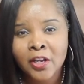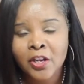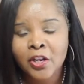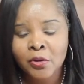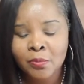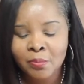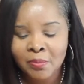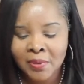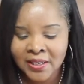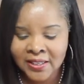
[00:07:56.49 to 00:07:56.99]

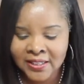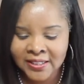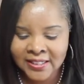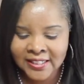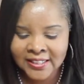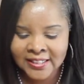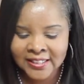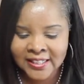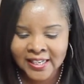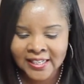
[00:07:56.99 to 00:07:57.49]

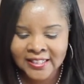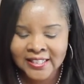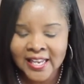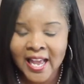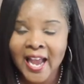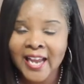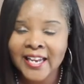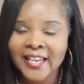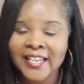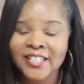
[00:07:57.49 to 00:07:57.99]
Humility says,
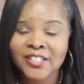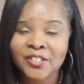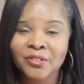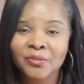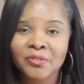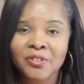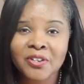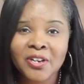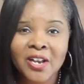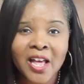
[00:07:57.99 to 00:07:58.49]
I can do
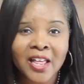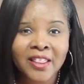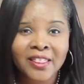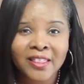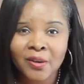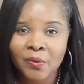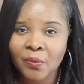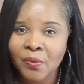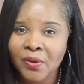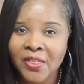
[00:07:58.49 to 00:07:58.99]

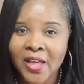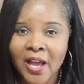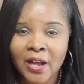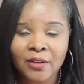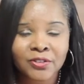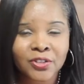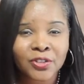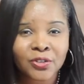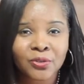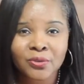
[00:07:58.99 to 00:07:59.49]
nothing
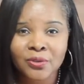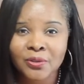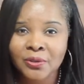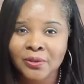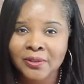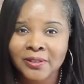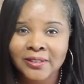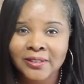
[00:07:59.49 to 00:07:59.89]
without you, Lord.